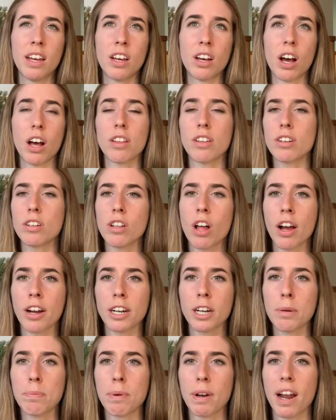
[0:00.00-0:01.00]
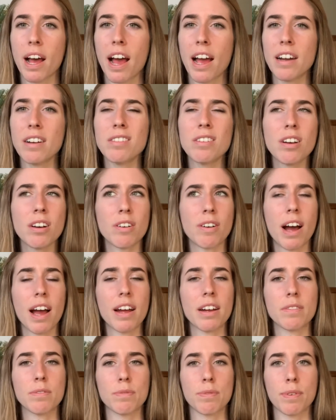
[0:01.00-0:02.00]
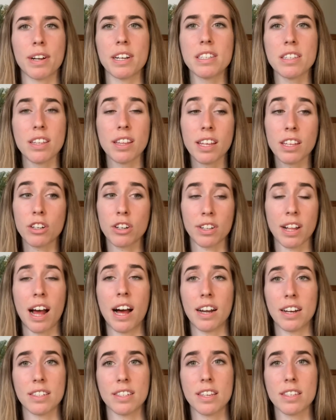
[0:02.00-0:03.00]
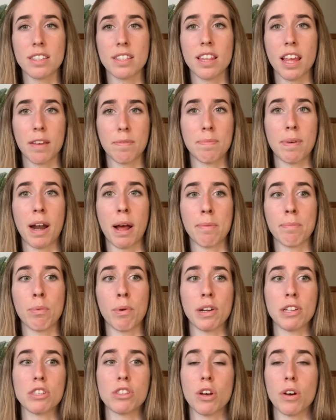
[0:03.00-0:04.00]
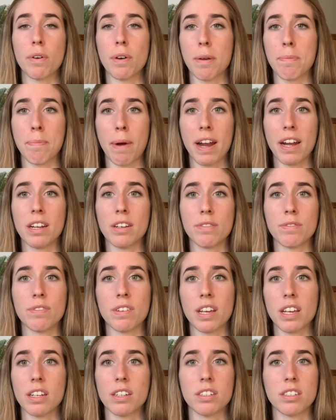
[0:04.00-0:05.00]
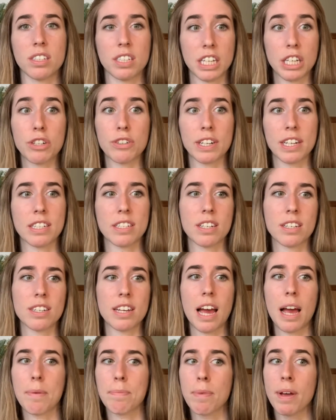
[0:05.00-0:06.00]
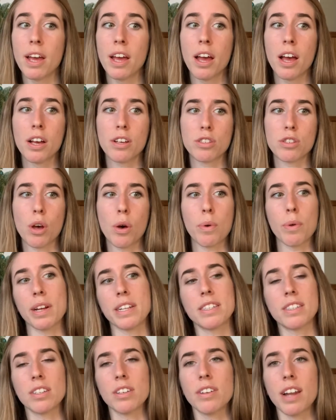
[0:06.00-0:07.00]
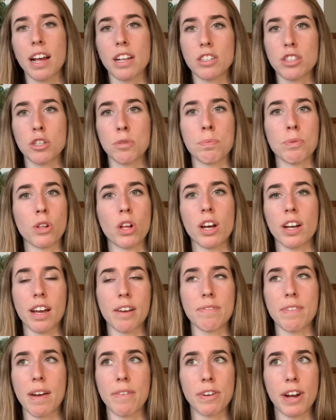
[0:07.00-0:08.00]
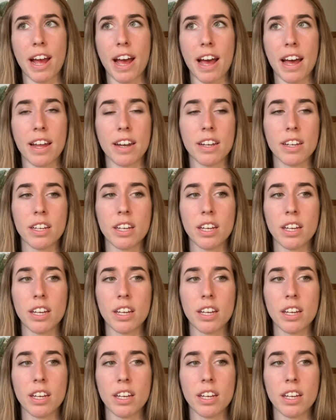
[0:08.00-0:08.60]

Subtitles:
a little longer, but I don't know. Recently during the holiday season, they've been on point, so it might have decreased in time. So it's still not super long. I've never had